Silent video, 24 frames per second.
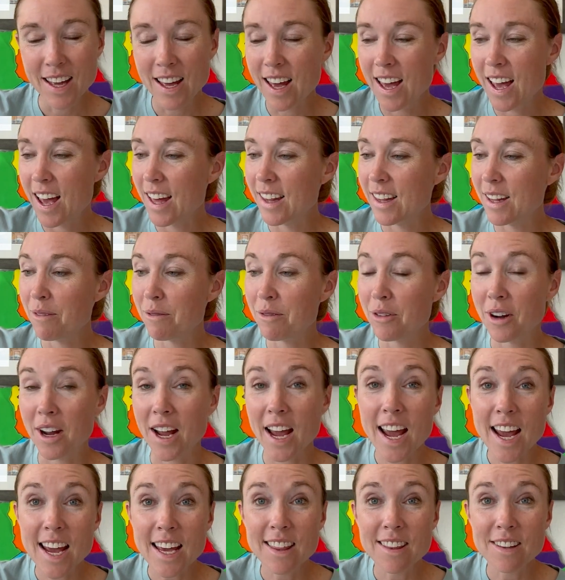And then for
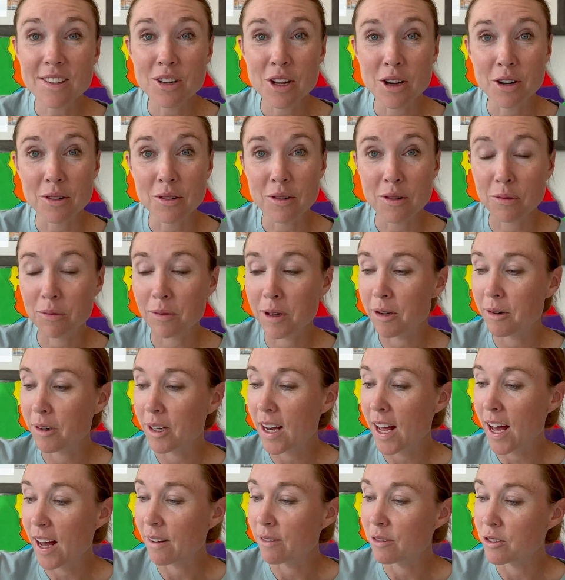eighth notes, we
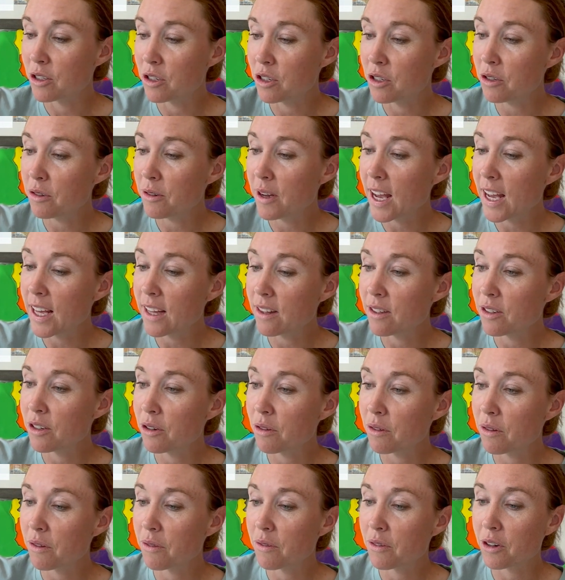would have 2 eighth
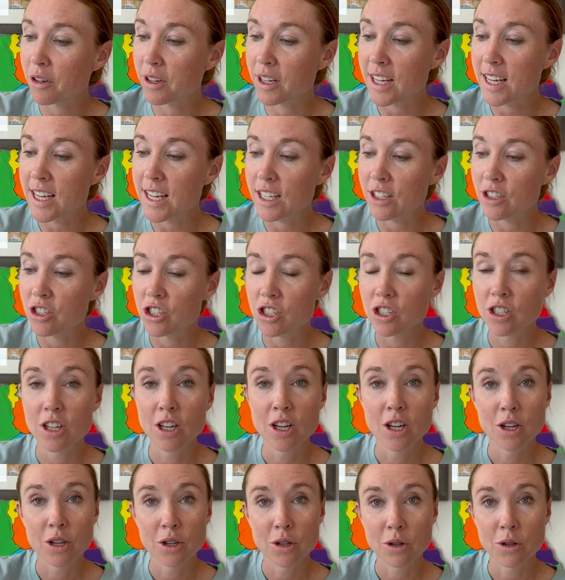notes for each
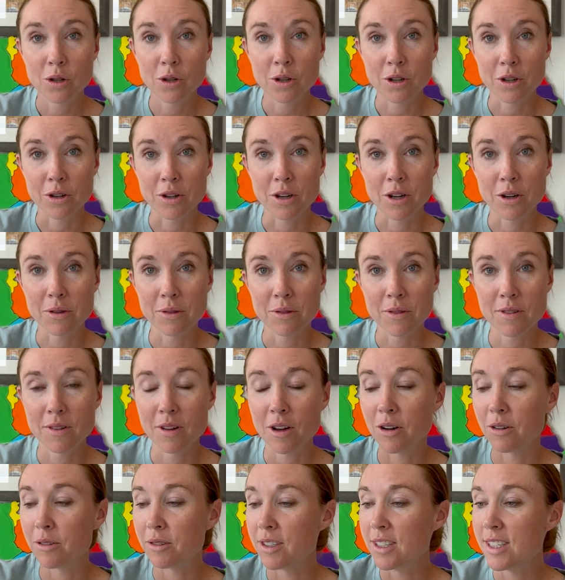quarter note.
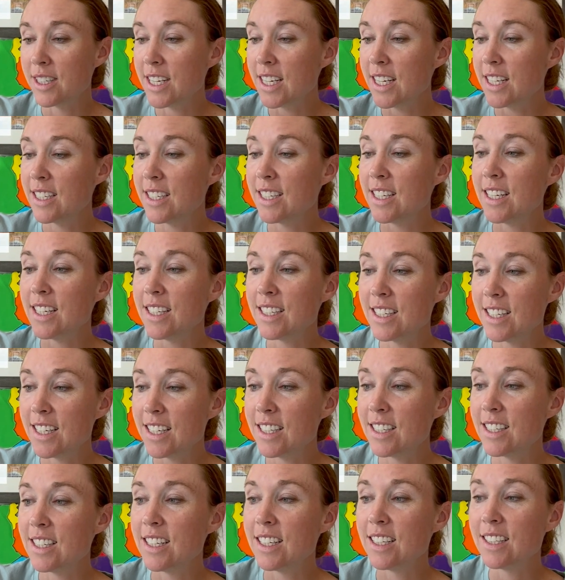So T, T,
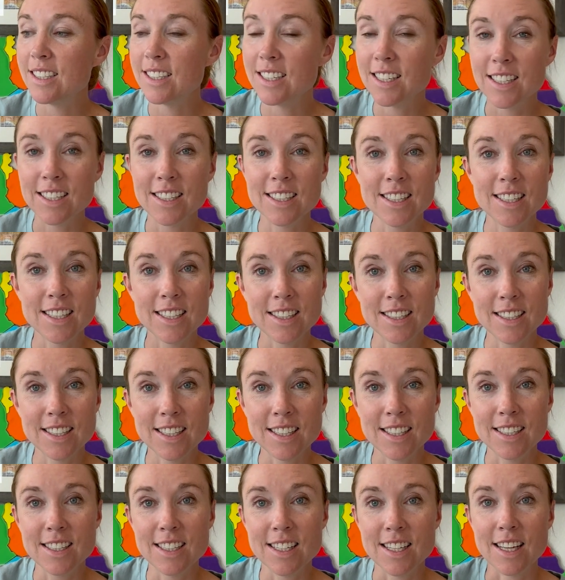T, T, T, T,
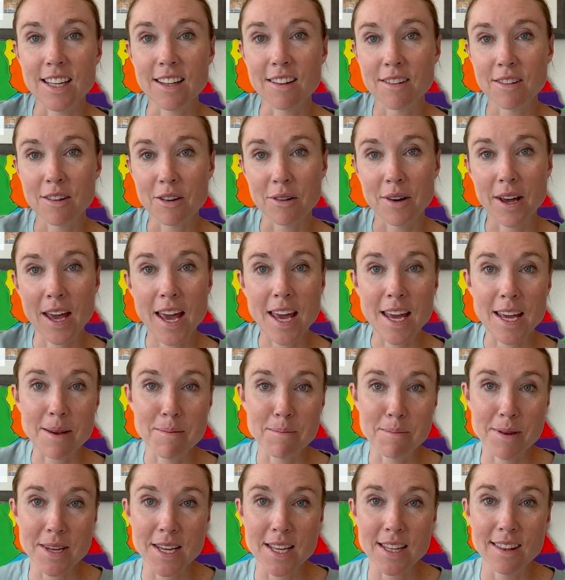T, T. So
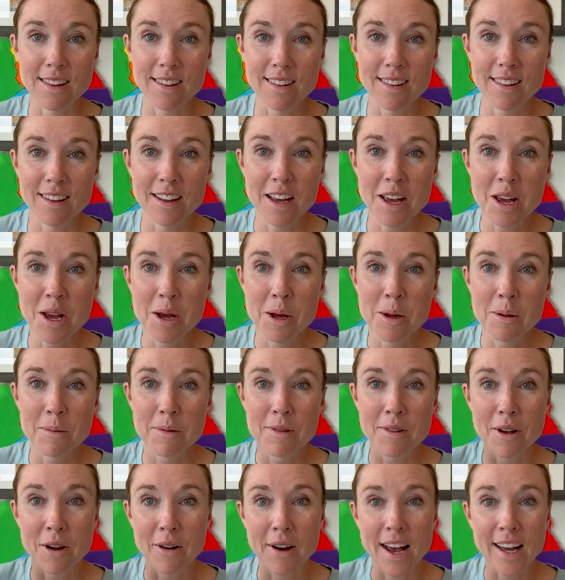8 beats.
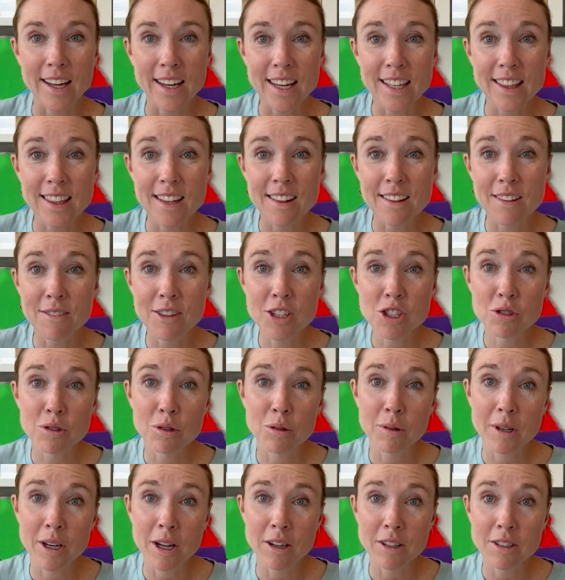So I like this
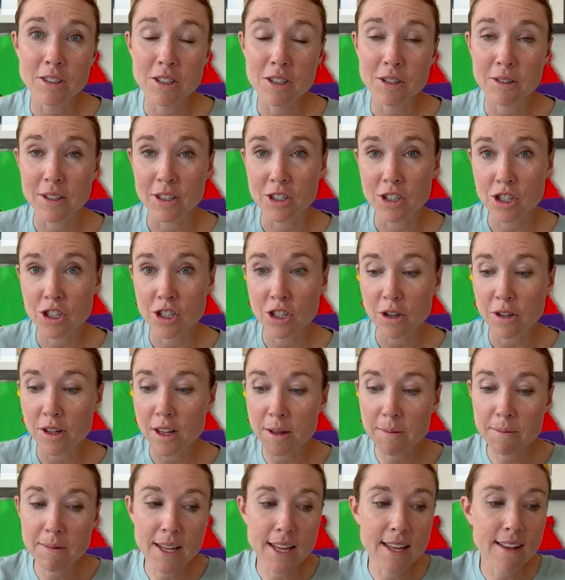visual. What I'll do is show
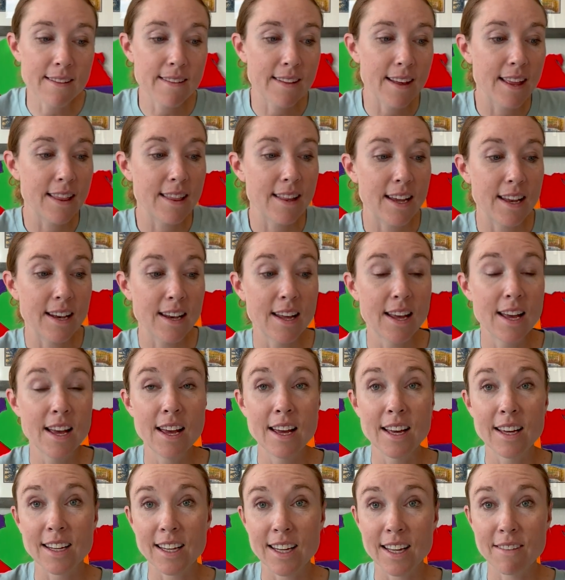them this and then
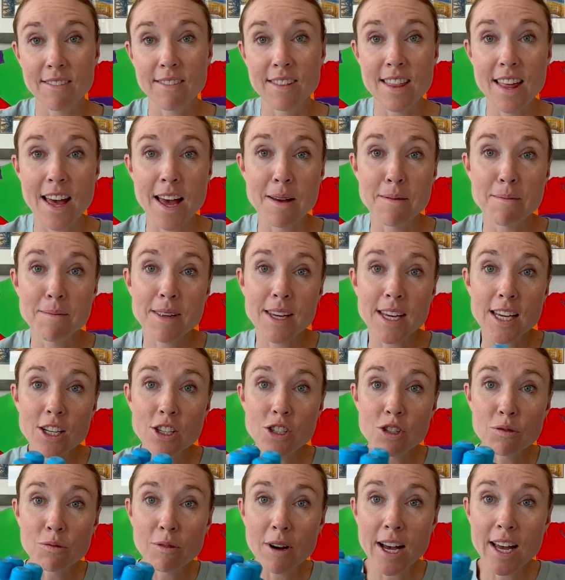give them
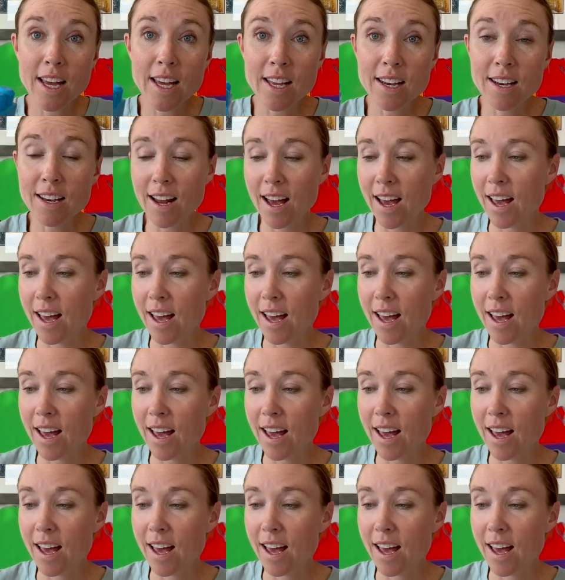each one.